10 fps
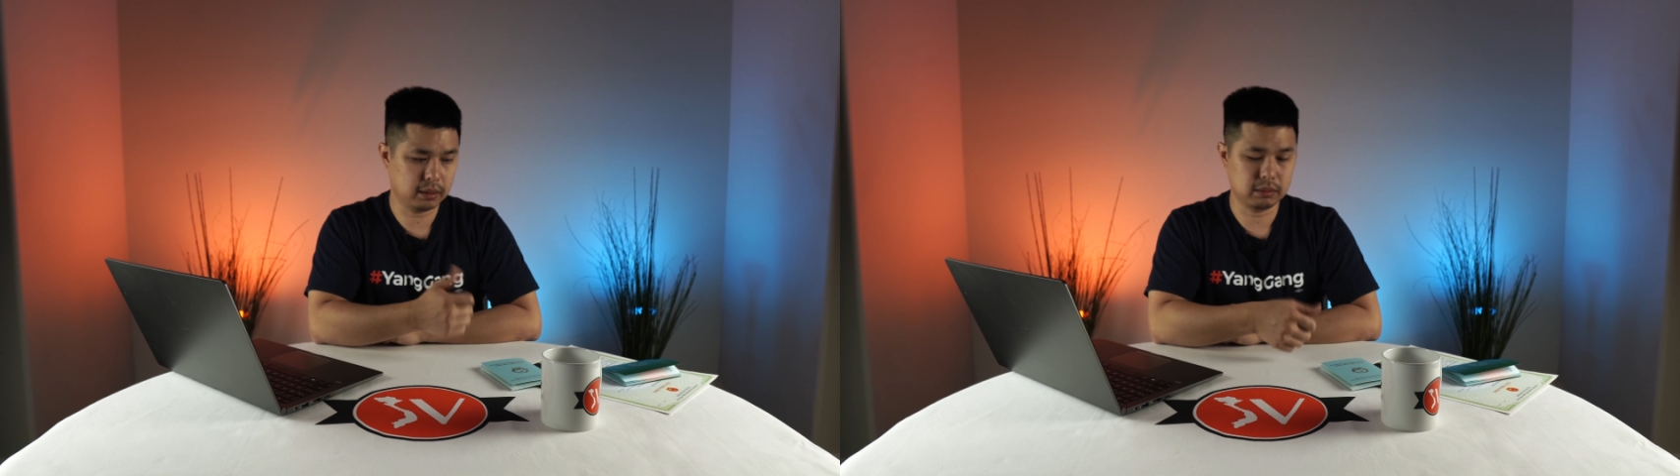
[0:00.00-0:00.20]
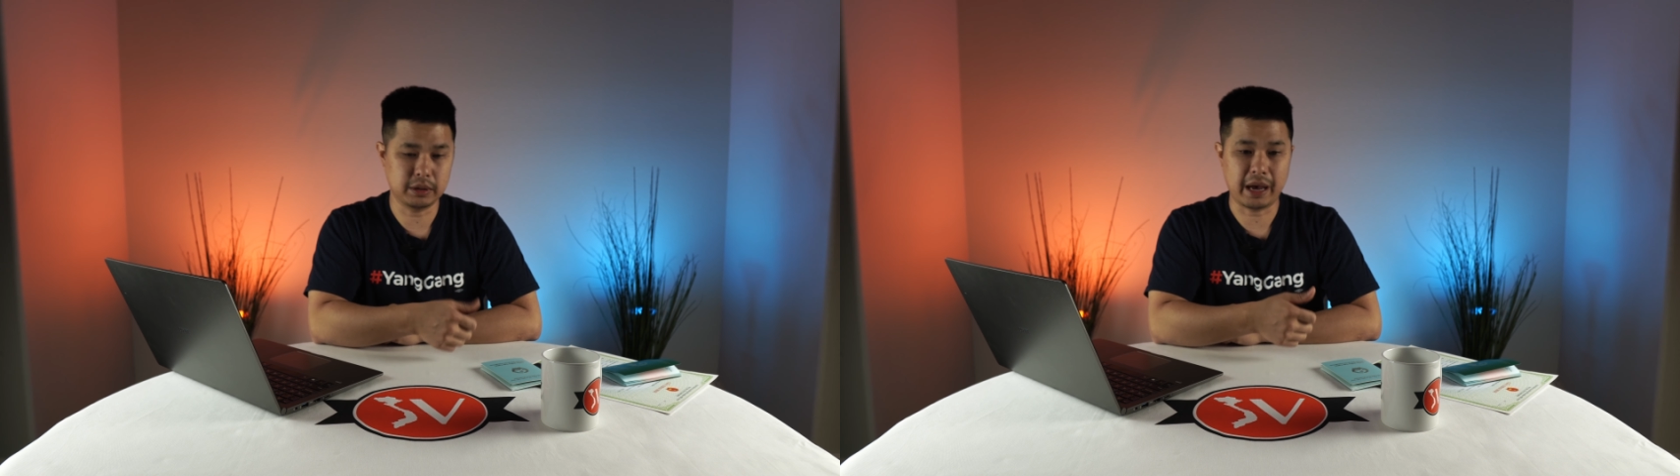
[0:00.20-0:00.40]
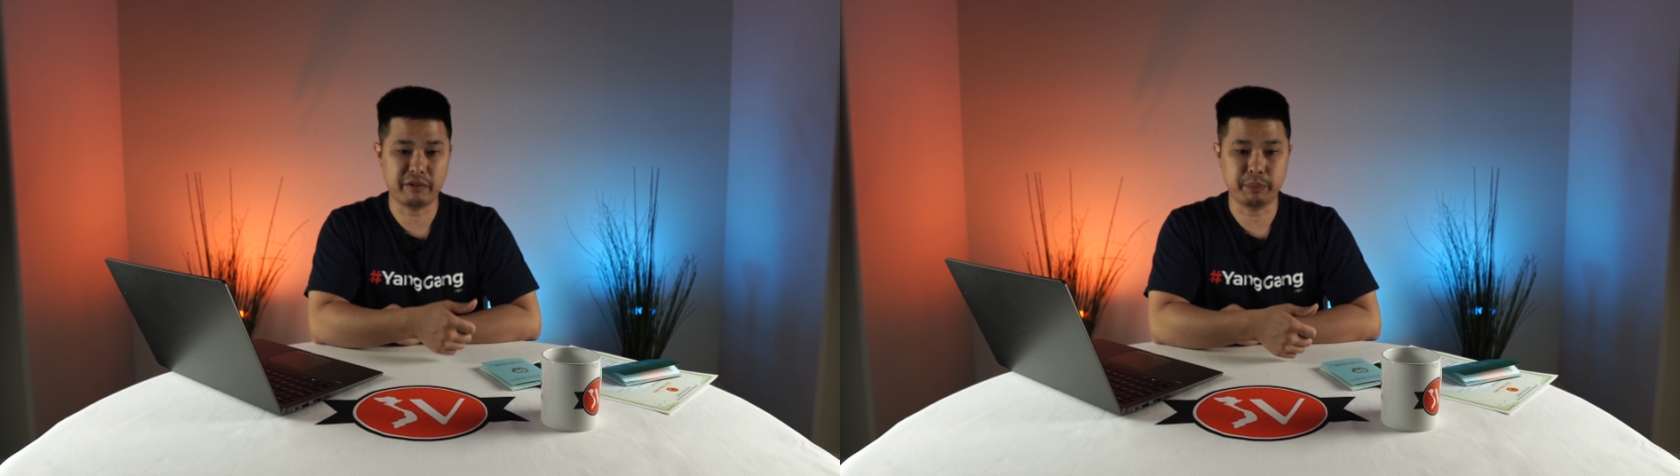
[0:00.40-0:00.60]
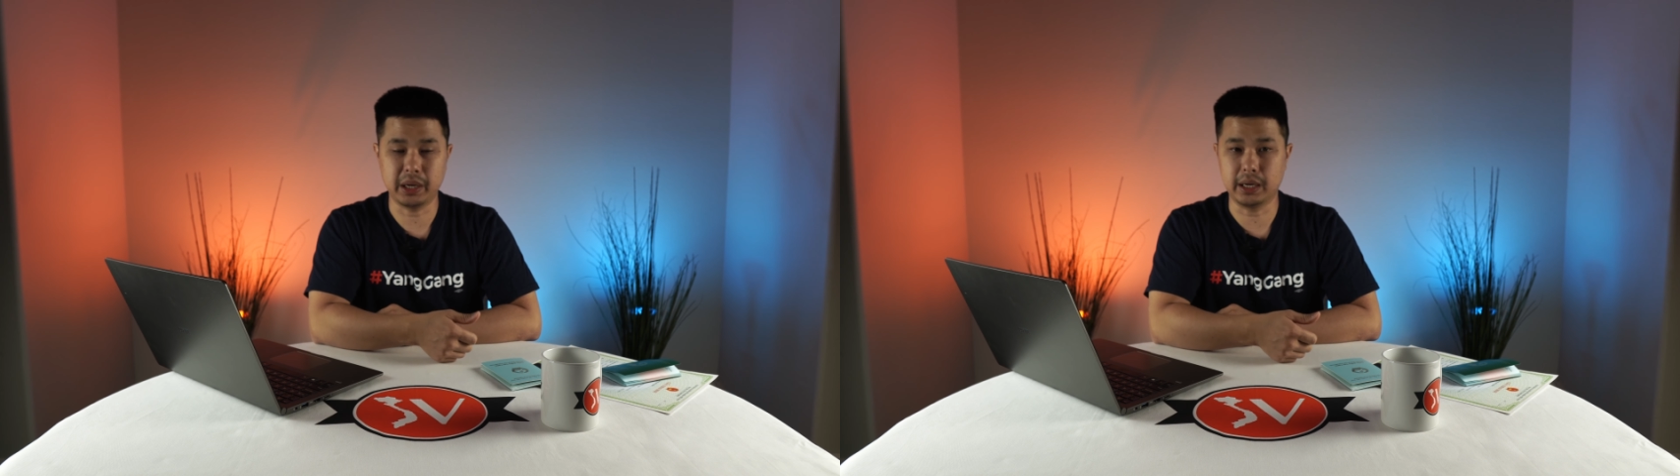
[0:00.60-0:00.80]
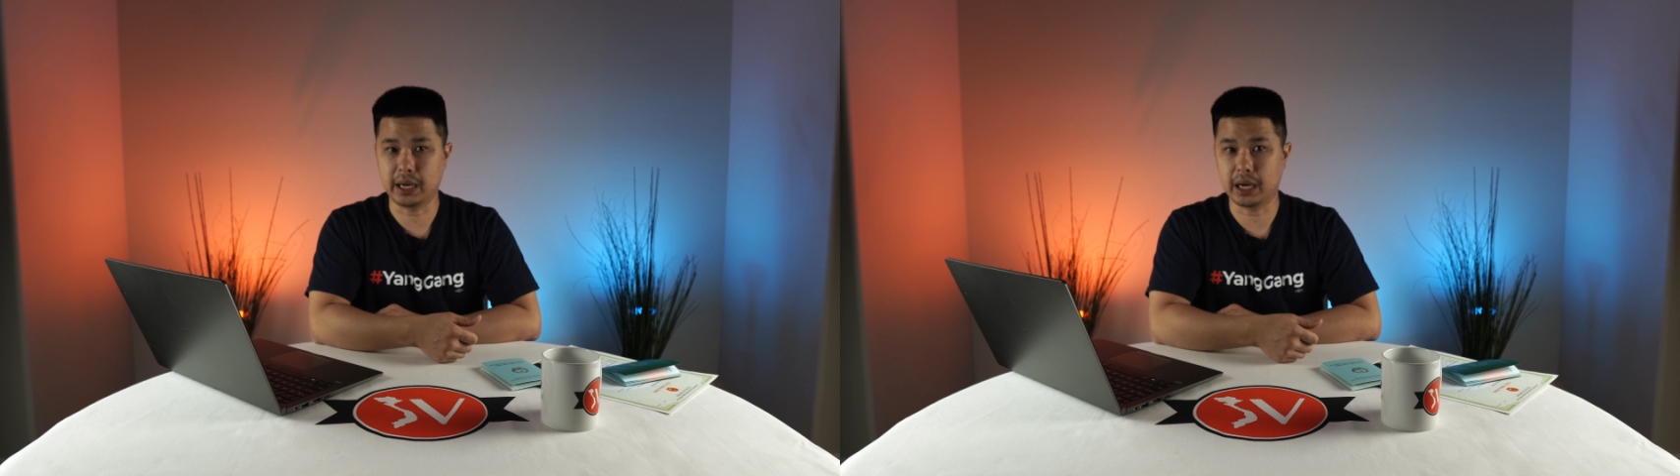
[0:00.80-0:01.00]
You have a
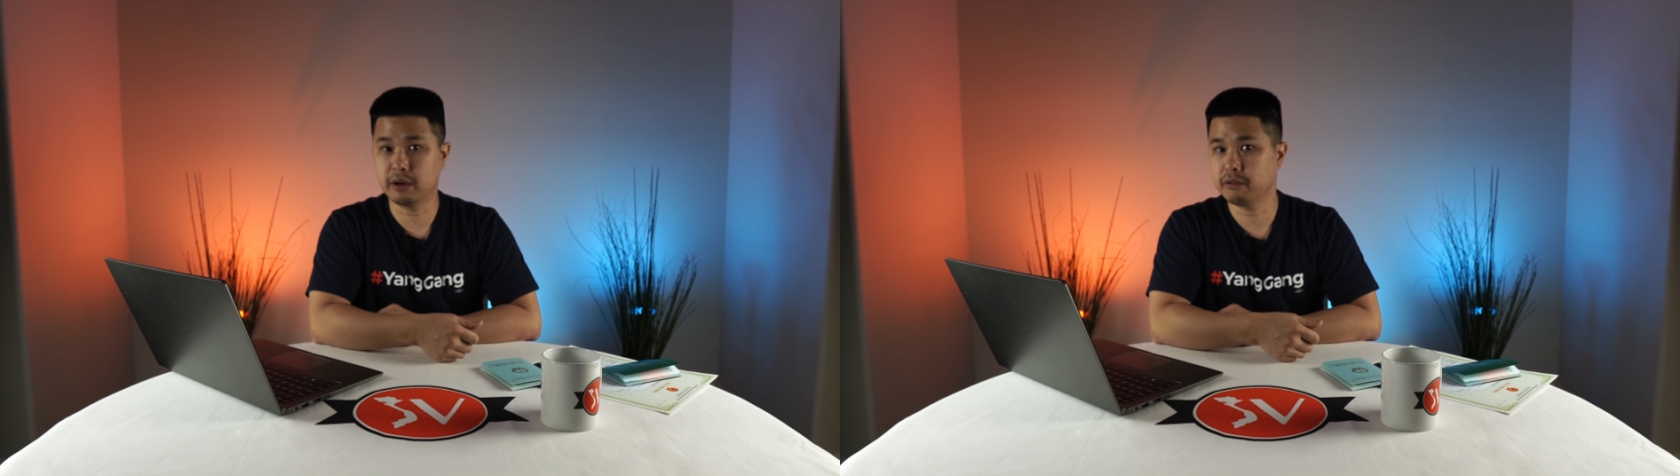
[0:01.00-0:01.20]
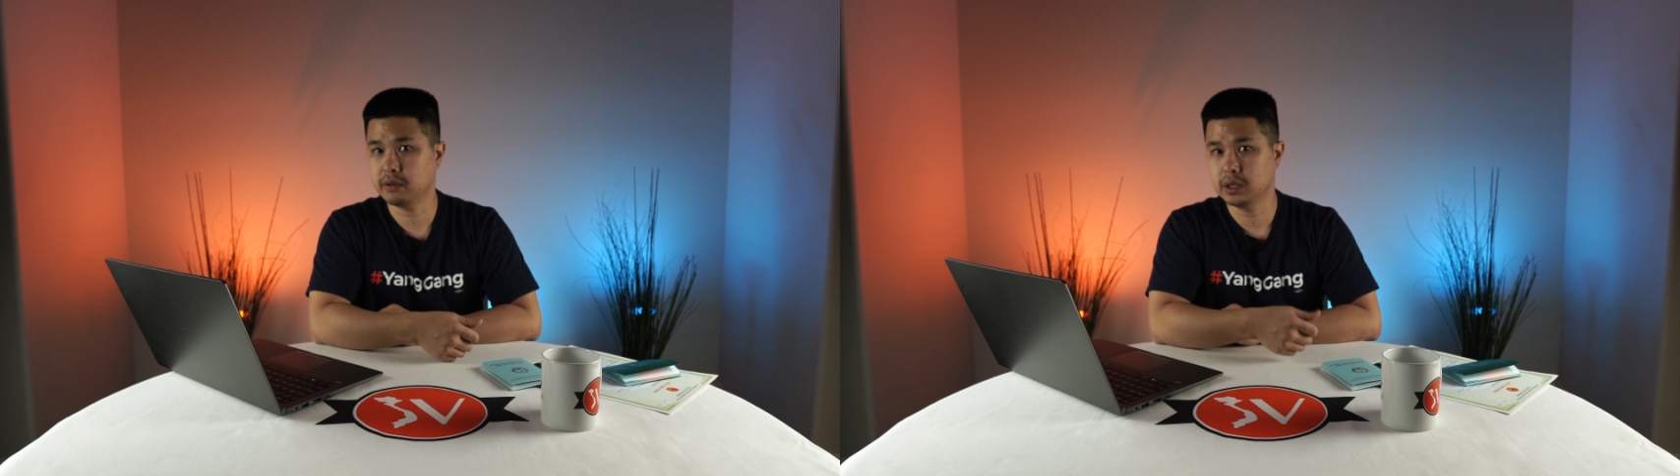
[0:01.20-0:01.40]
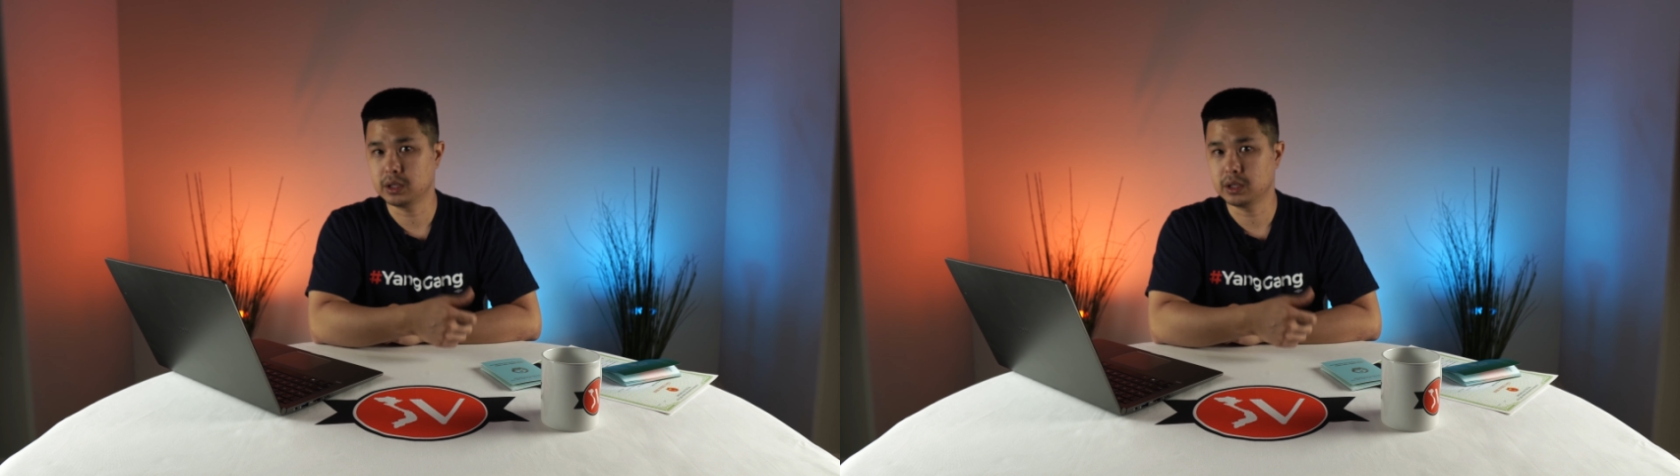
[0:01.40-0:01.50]
PDF,